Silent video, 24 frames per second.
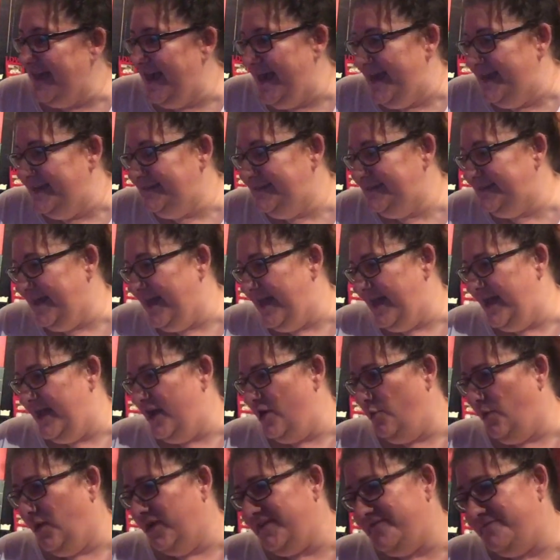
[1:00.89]
is
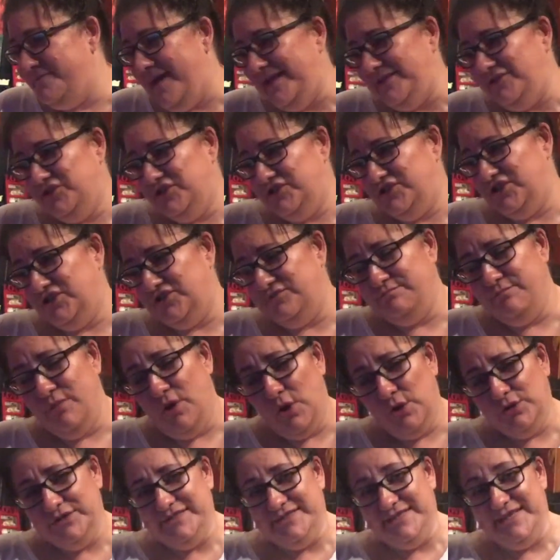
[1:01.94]
uh, one of Manchester's
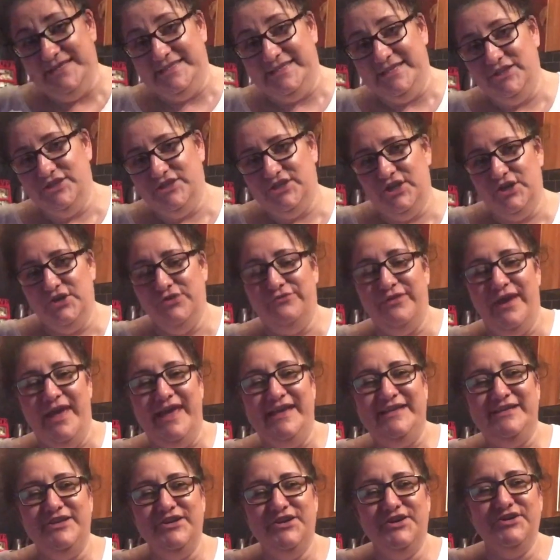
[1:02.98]
most listened to
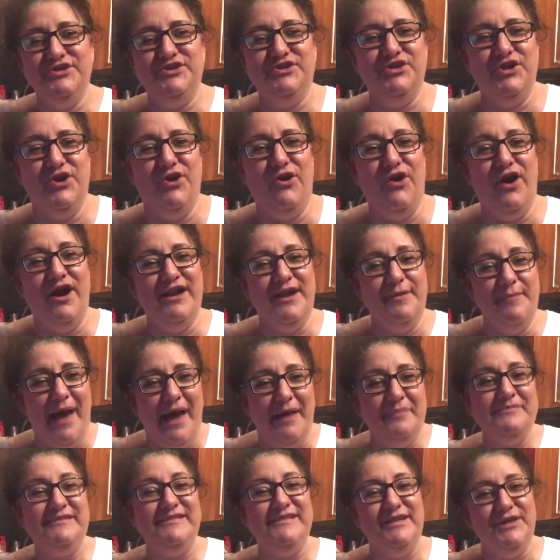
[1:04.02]
radio show, and I'm
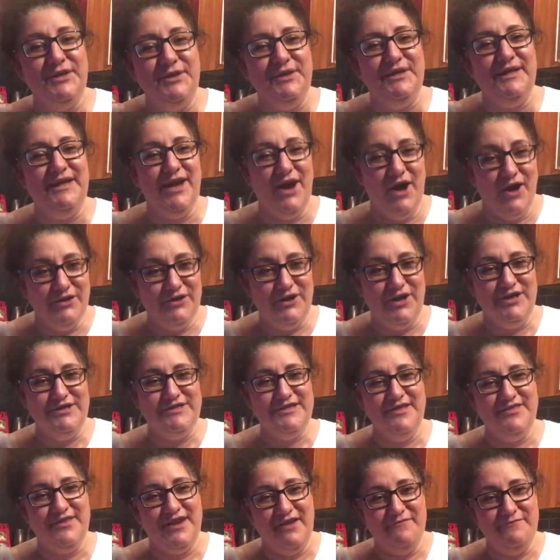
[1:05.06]
absolutely honoured
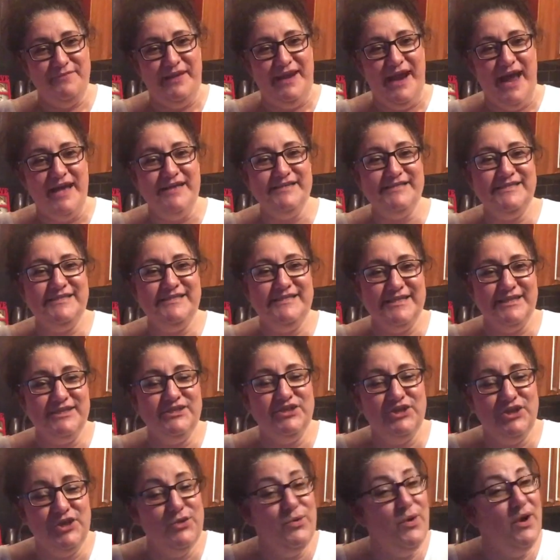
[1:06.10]
that I've been asked
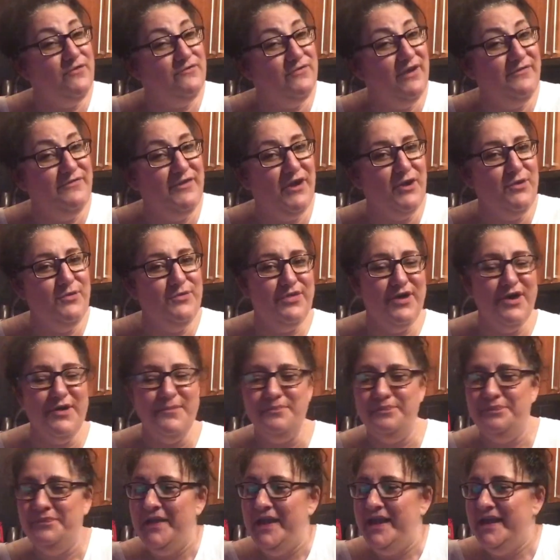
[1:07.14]
to review
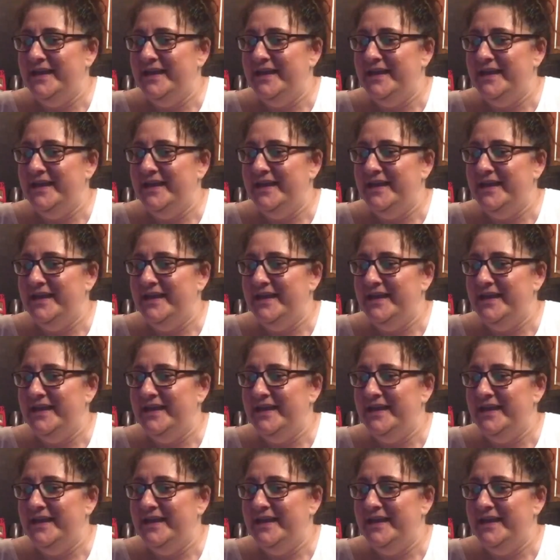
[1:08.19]
them.